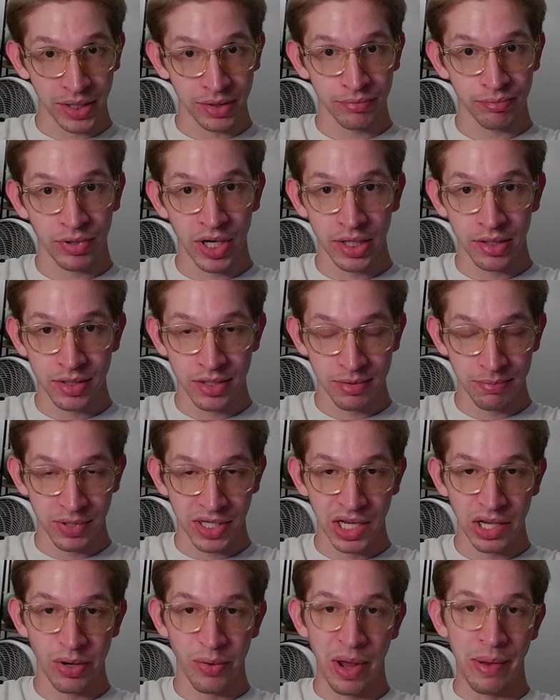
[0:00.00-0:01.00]
practicing
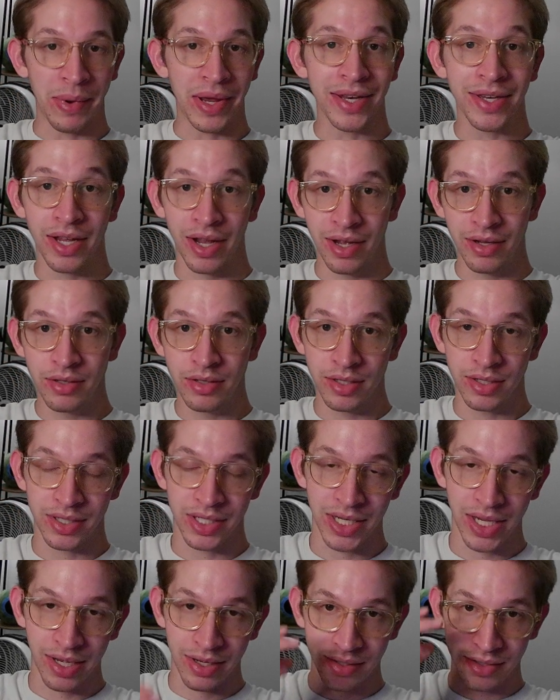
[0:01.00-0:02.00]
piano at my dad's because
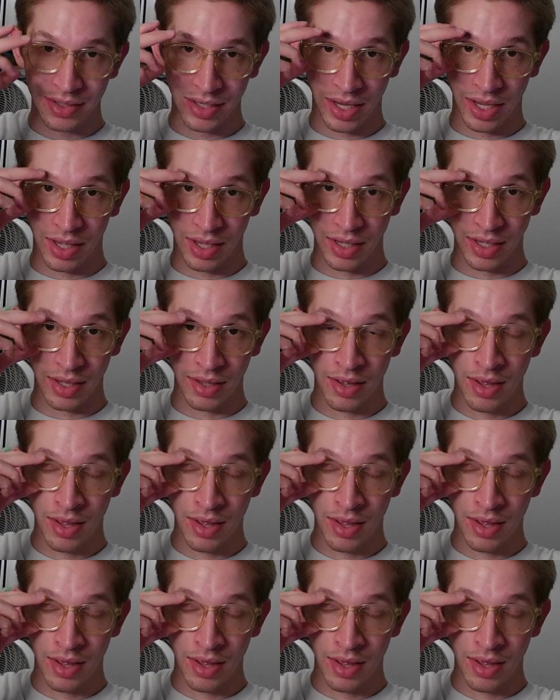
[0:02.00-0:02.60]
he has a